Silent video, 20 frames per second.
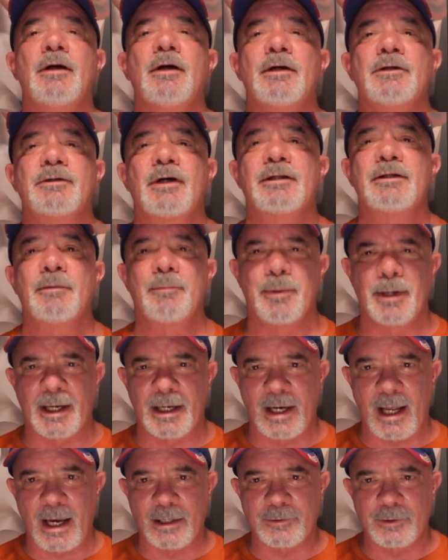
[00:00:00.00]
So I did pick
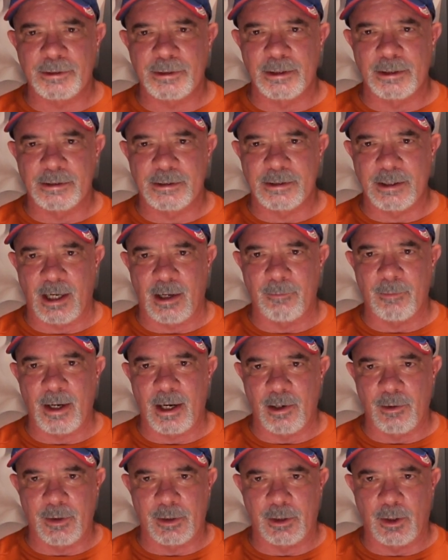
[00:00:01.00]
an address in the same
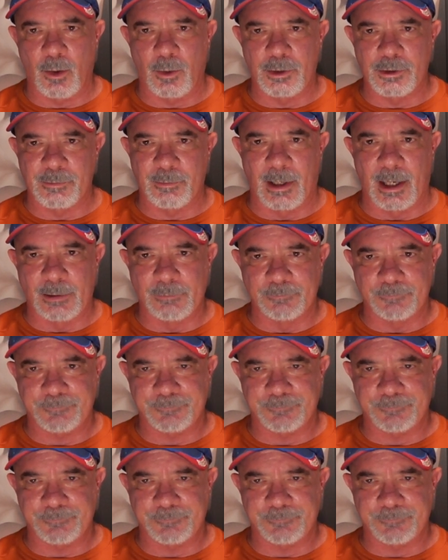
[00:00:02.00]
area code as mine,